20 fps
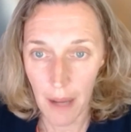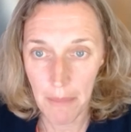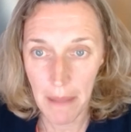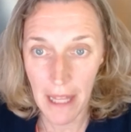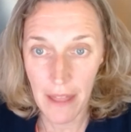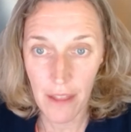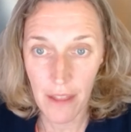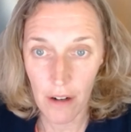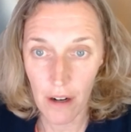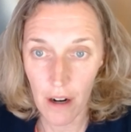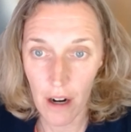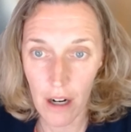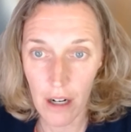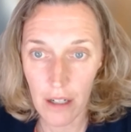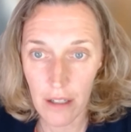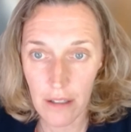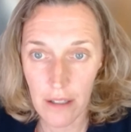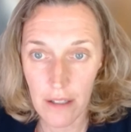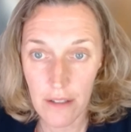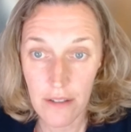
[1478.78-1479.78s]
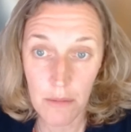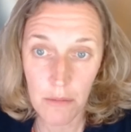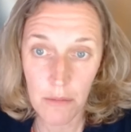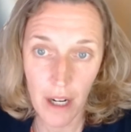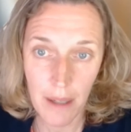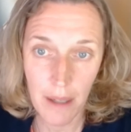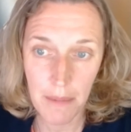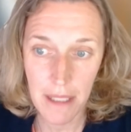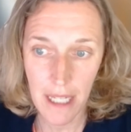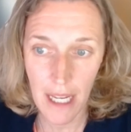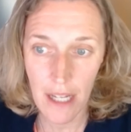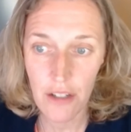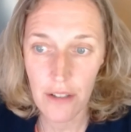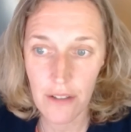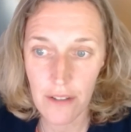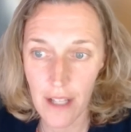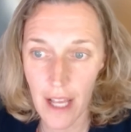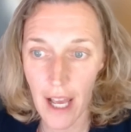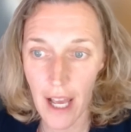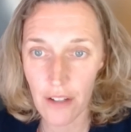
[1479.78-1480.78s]
there are some
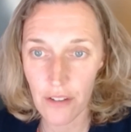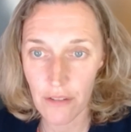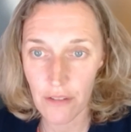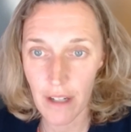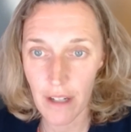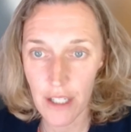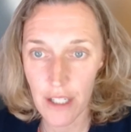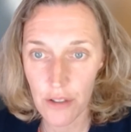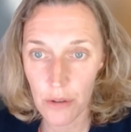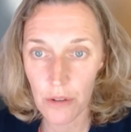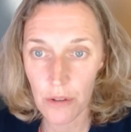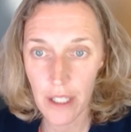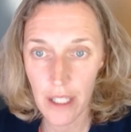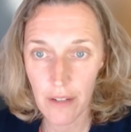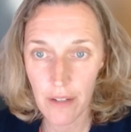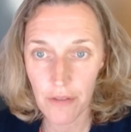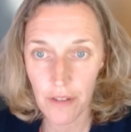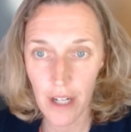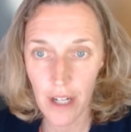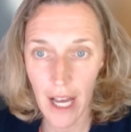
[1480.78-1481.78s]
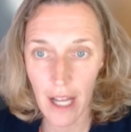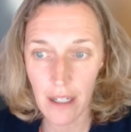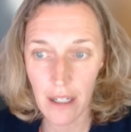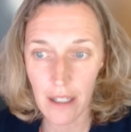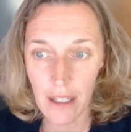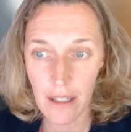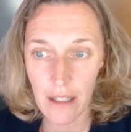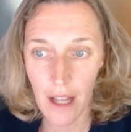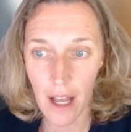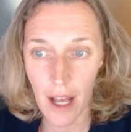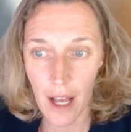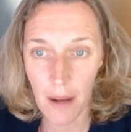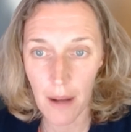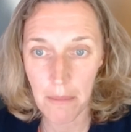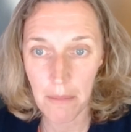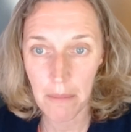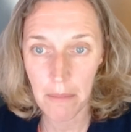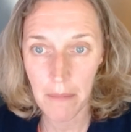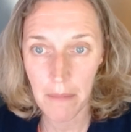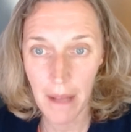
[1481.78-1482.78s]
recommendations in the Housing Ready Toolkit for how
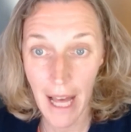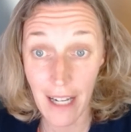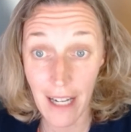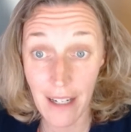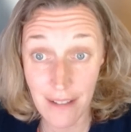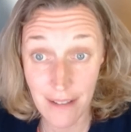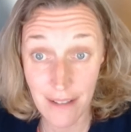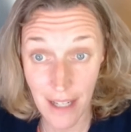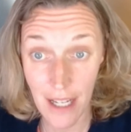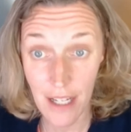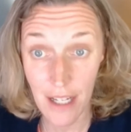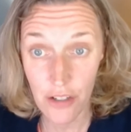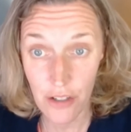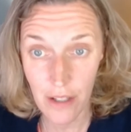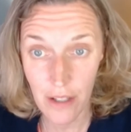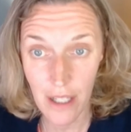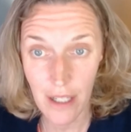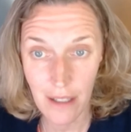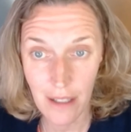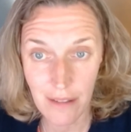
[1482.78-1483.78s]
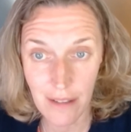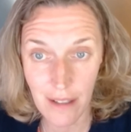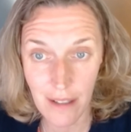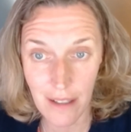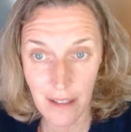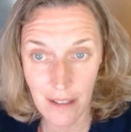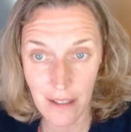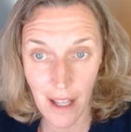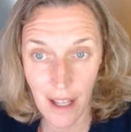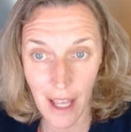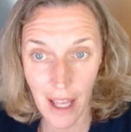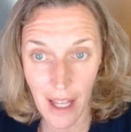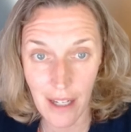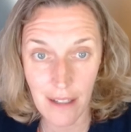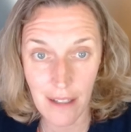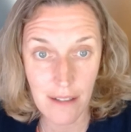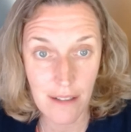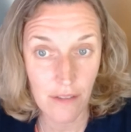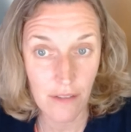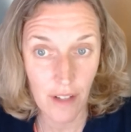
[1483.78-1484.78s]
to stage things
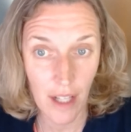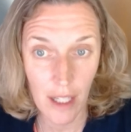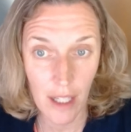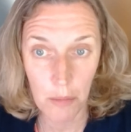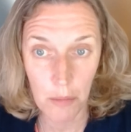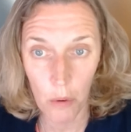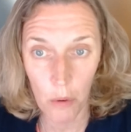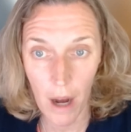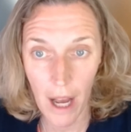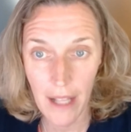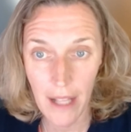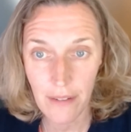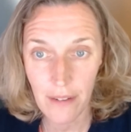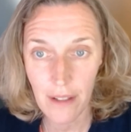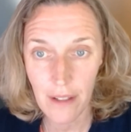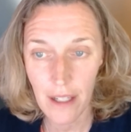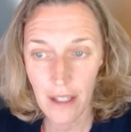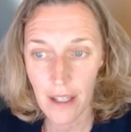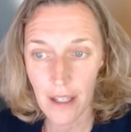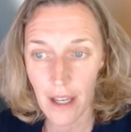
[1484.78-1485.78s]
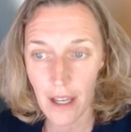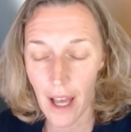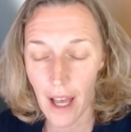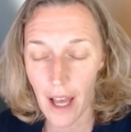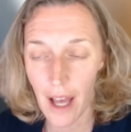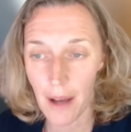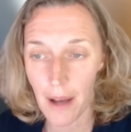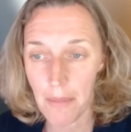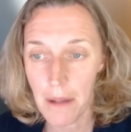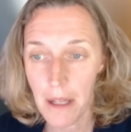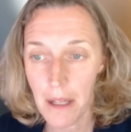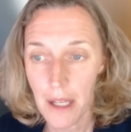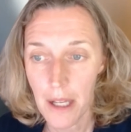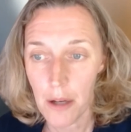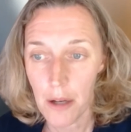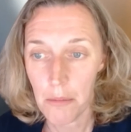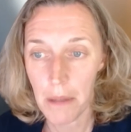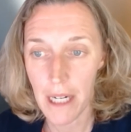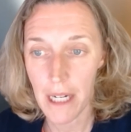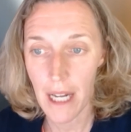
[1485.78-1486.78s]
and develop wisely.
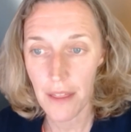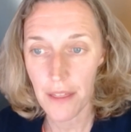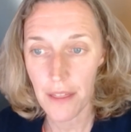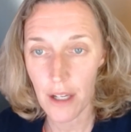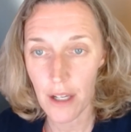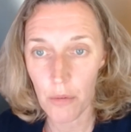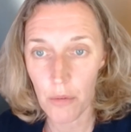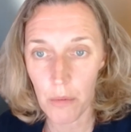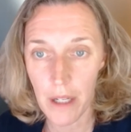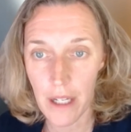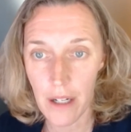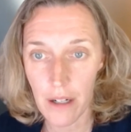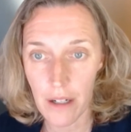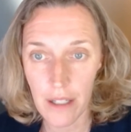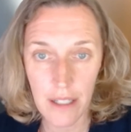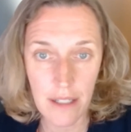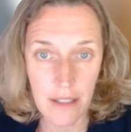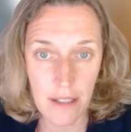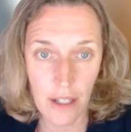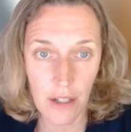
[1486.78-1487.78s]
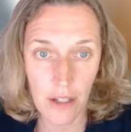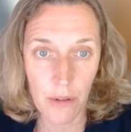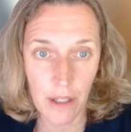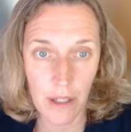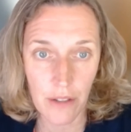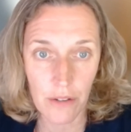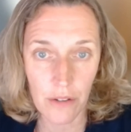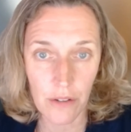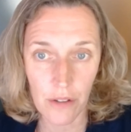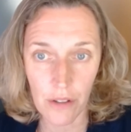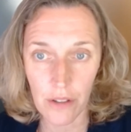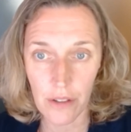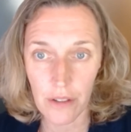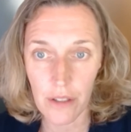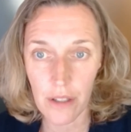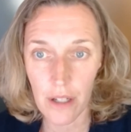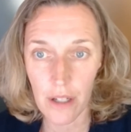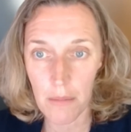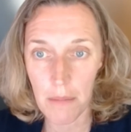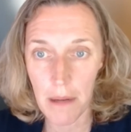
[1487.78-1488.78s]
But I think we are continuing to
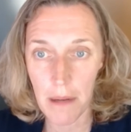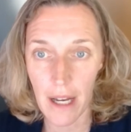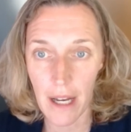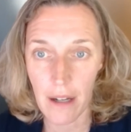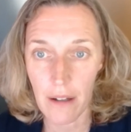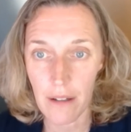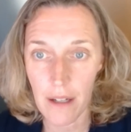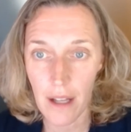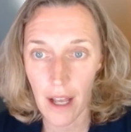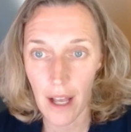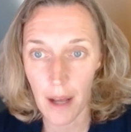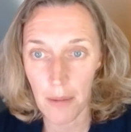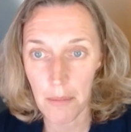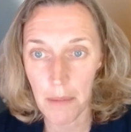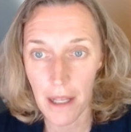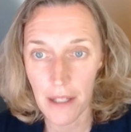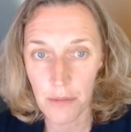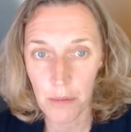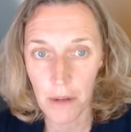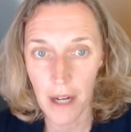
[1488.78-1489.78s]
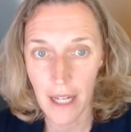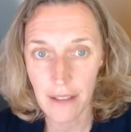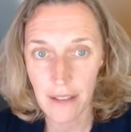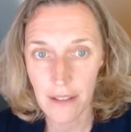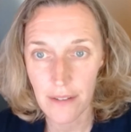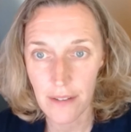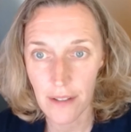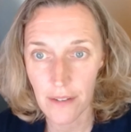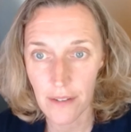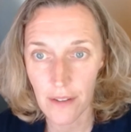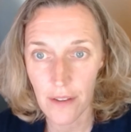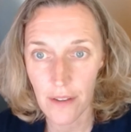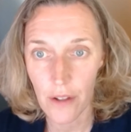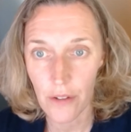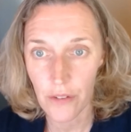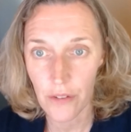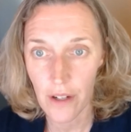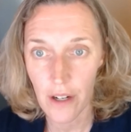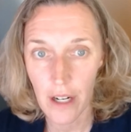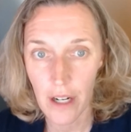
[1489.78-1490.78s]
learn about best practices in
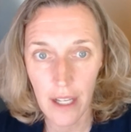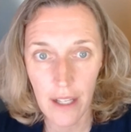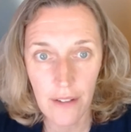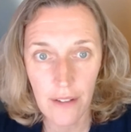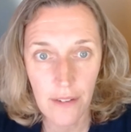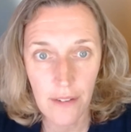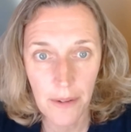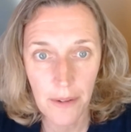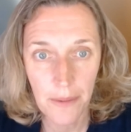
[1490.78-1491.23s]
those areas.